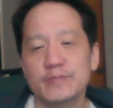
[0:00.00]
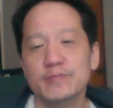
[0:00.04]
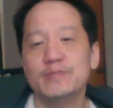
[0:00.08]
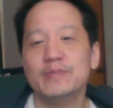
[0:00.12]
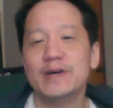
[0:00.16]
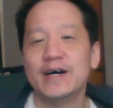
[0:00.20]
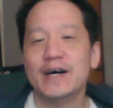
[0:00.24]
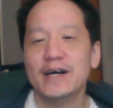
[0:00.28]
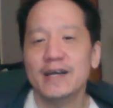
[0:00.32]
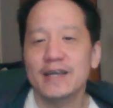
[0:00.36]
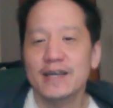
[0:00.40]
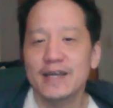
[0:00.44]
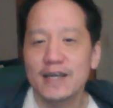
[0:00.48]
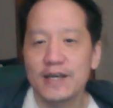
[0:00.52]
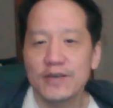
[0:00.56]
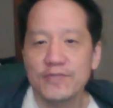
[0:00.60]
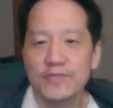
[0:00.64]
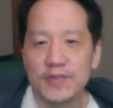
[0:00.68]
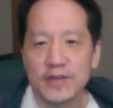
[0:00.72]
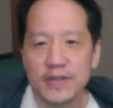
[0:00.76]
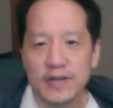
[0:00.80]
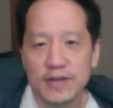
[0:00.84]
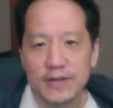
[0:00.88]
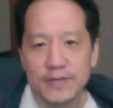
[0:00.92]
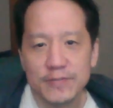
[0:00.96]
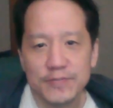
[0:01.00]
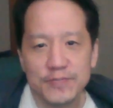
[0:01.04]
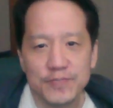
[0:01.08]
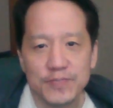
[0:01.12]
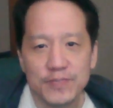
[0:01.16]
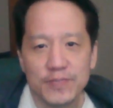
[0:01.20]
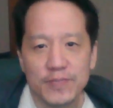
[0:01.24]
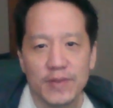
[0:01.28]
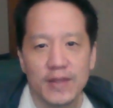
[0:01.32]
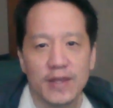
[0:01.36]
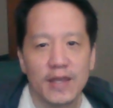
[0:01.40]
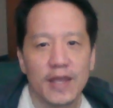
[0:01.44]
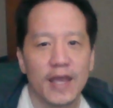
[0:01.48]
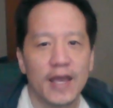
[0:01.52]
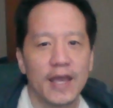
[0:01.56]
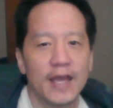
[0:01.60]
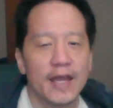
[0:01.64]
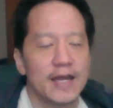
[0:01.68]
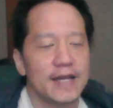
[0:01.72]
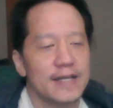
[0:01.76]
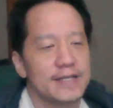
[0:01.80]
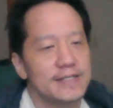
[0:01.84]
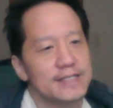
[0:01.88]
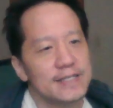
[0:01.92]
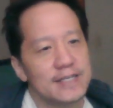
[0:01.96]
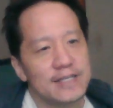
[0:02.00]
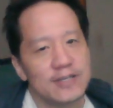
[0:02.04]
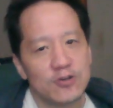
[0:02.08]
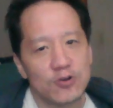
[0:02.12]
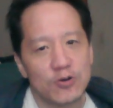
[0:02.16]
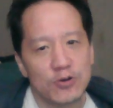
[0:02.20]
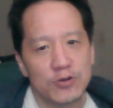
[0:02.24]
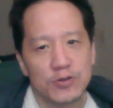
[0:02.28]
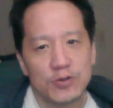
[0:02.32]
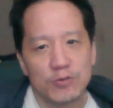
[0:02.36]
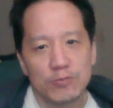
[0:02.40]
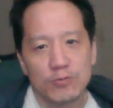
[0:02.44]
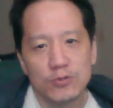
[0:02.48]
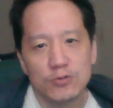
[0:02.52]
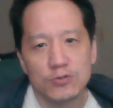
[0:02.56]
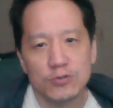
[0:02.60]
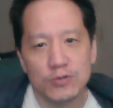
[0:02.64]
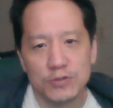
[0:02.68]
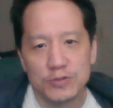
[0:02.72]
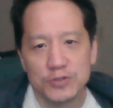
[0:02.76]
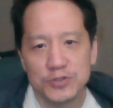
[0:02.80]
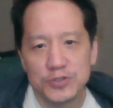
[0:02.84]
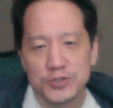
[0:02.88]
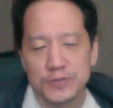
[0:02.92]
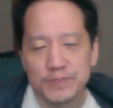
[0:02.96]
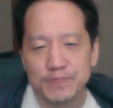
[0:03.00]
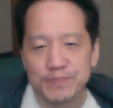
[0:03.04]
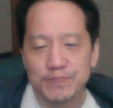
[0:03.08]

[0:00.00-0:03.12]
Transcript: by Evan, and here are the rules.